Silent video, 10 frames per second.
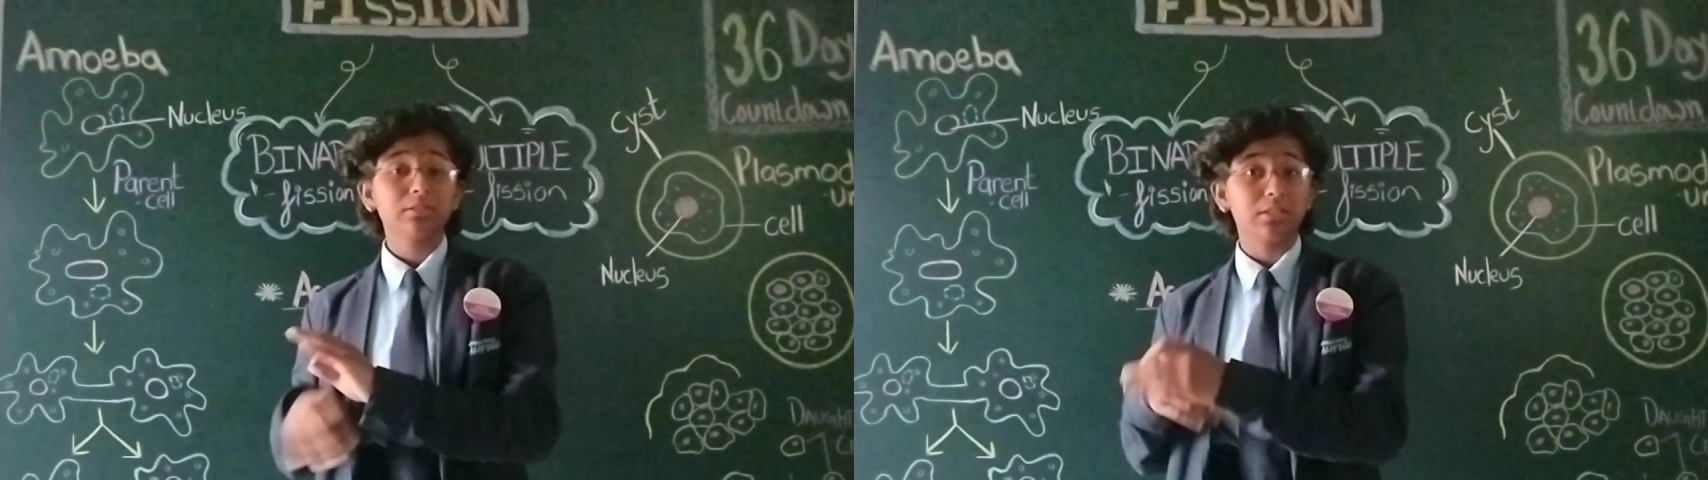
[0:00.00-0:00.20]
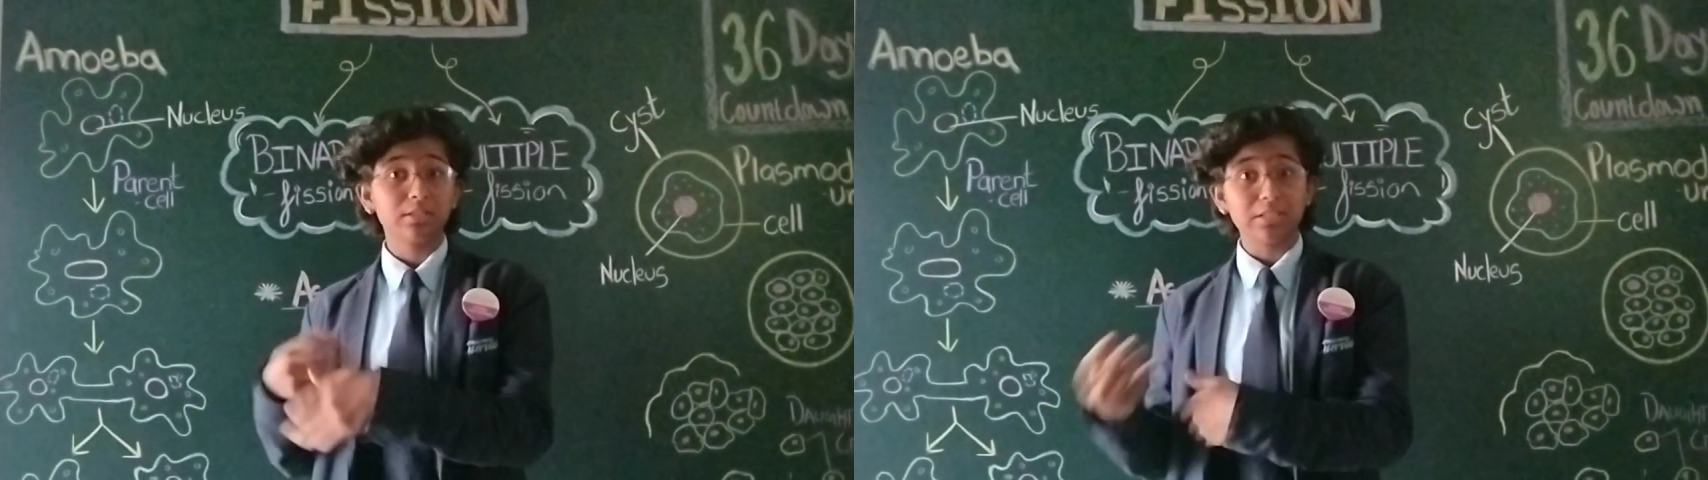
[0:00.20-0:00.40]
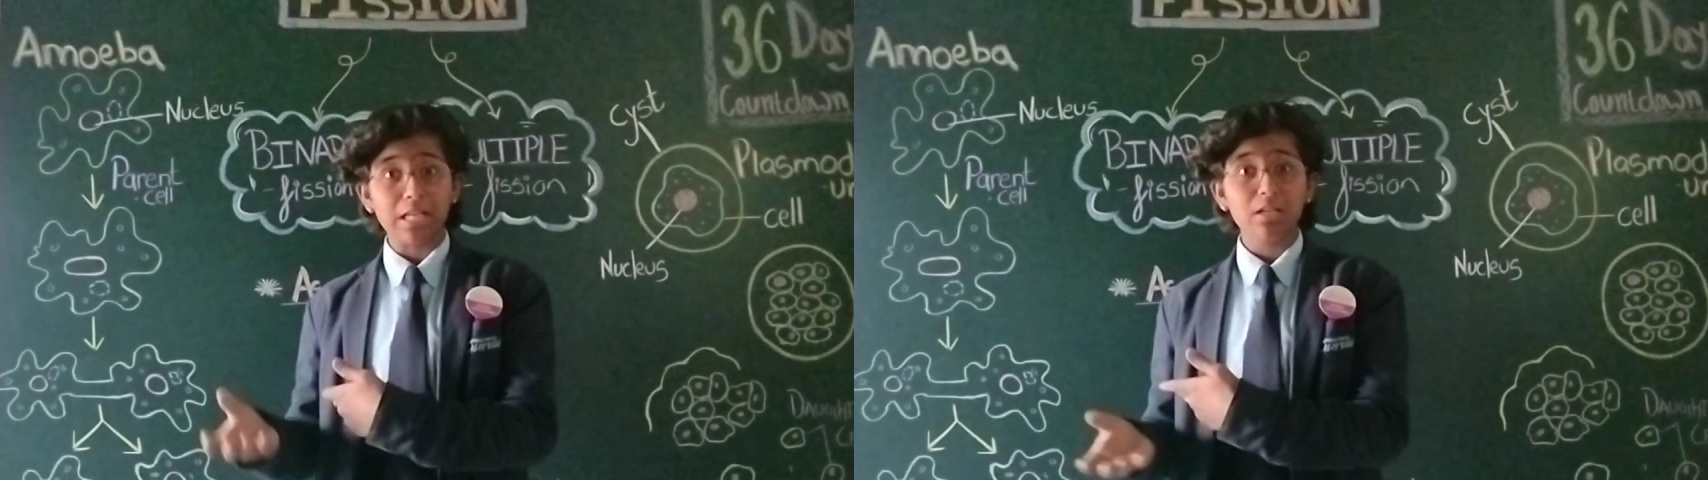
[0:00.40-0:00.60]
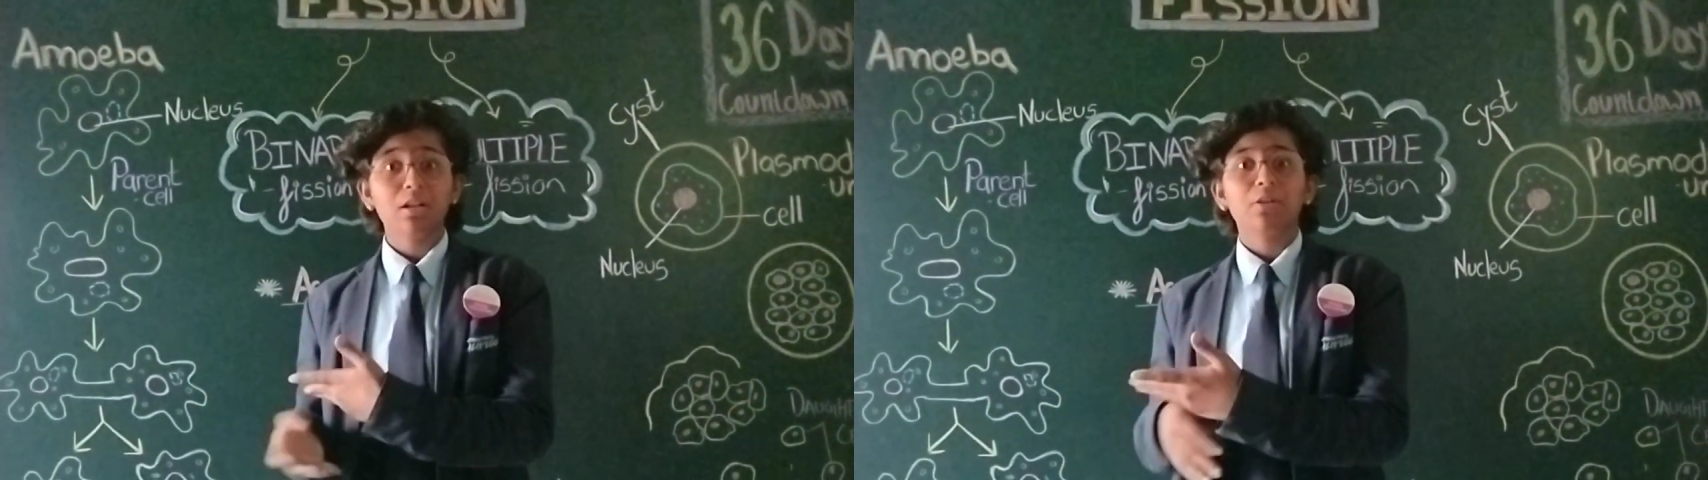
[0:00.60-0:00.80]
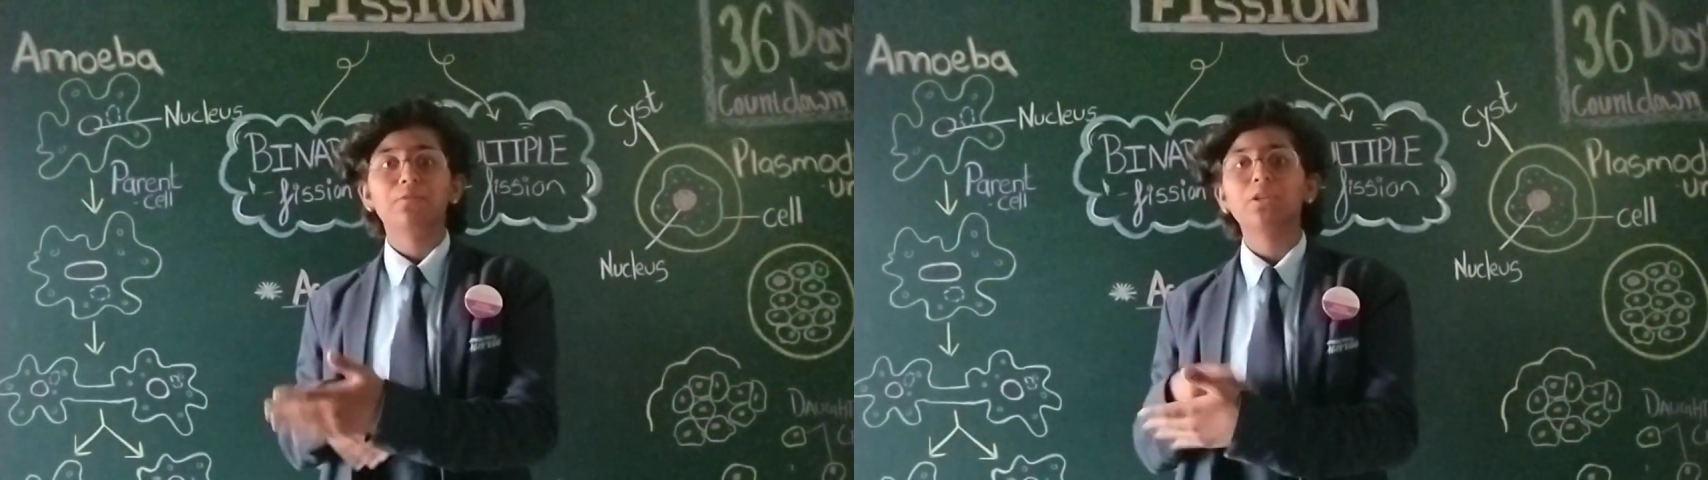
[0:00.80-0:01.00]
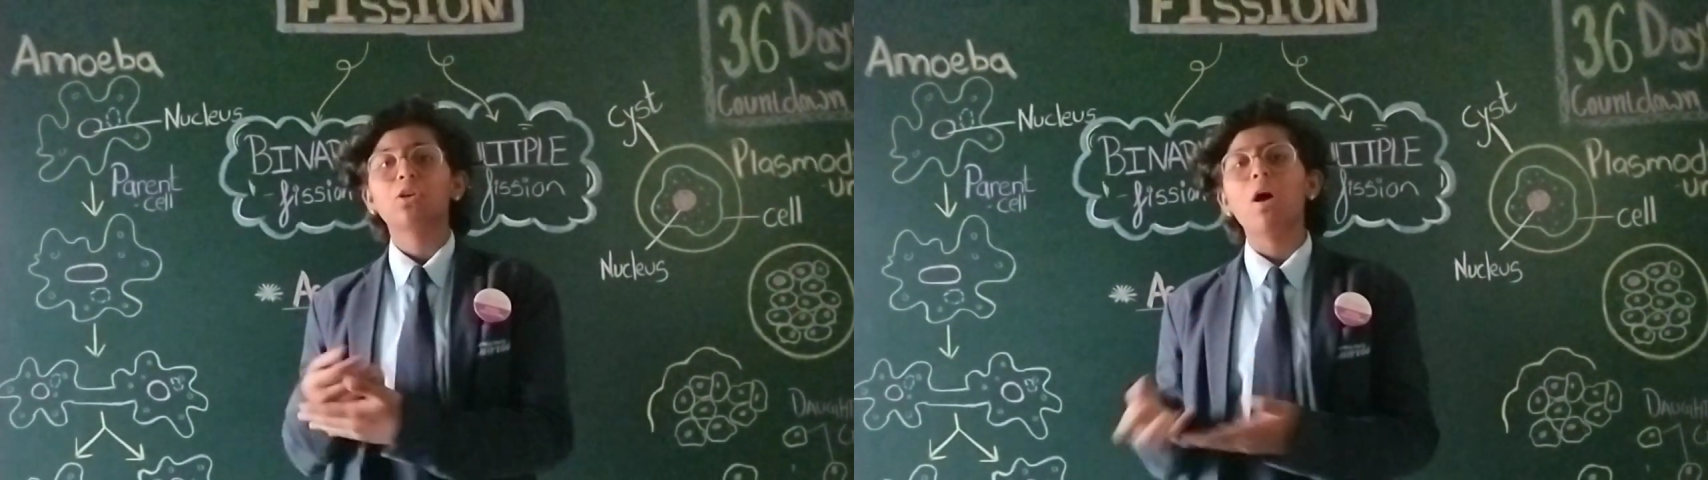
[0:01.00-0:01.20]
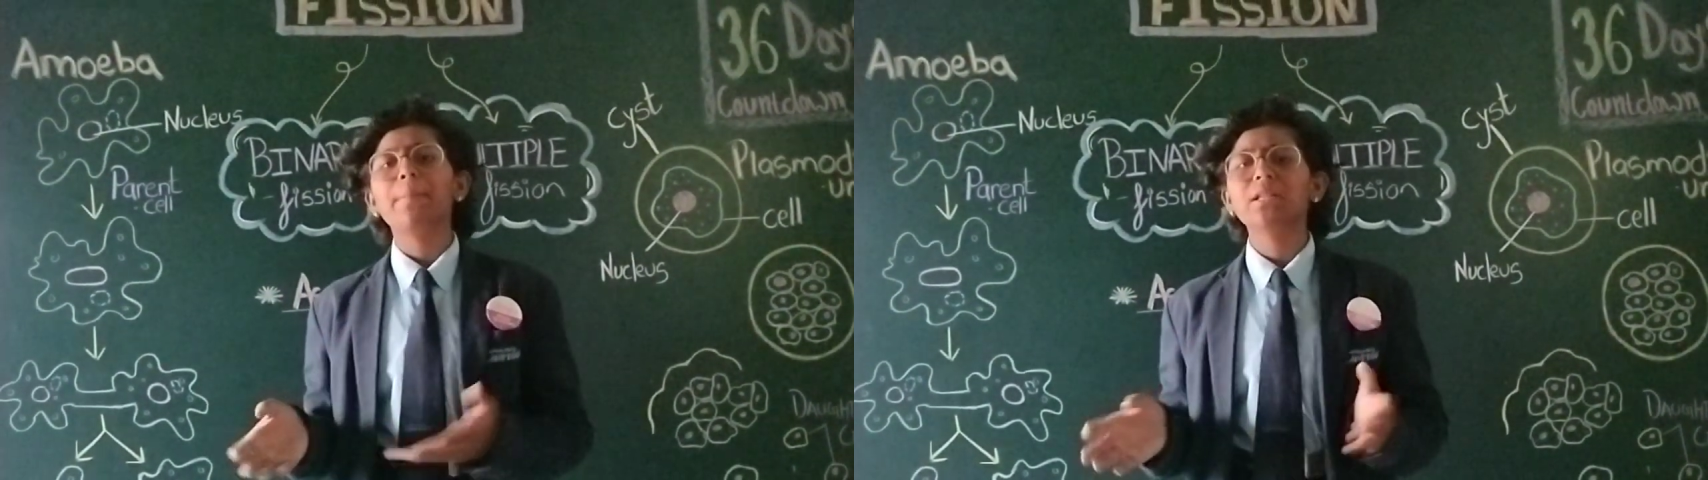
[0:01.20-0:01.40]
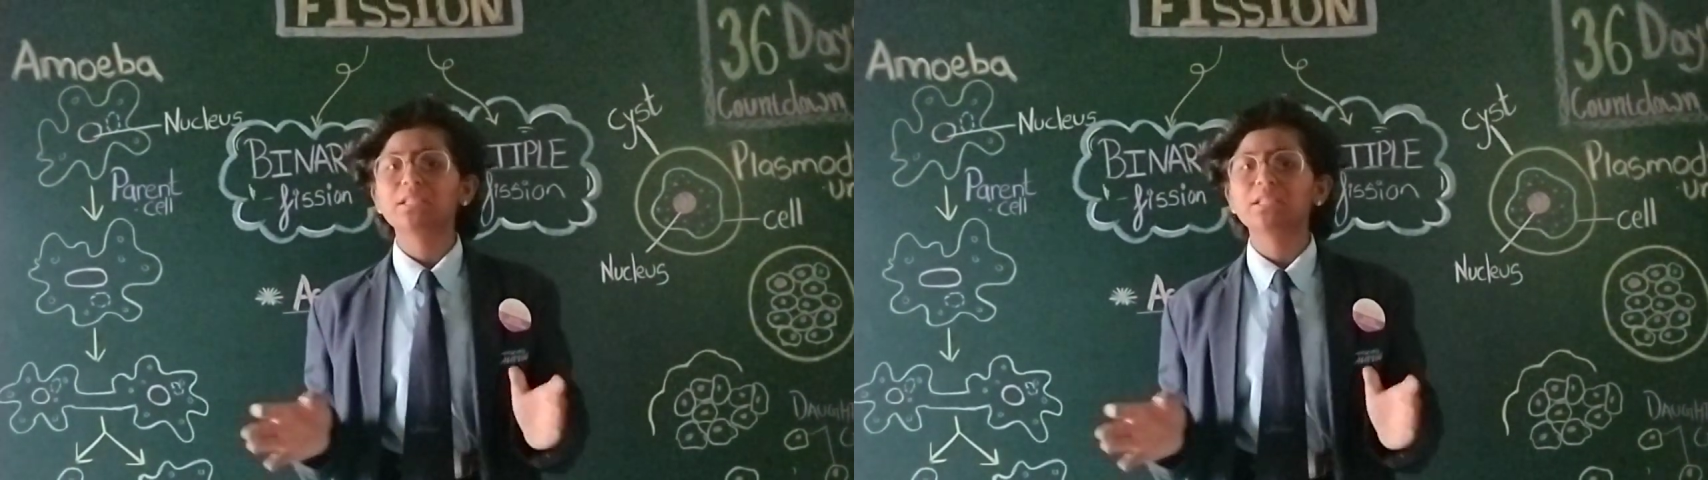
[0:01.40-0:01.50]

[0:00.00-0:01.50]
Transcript: the cell will copy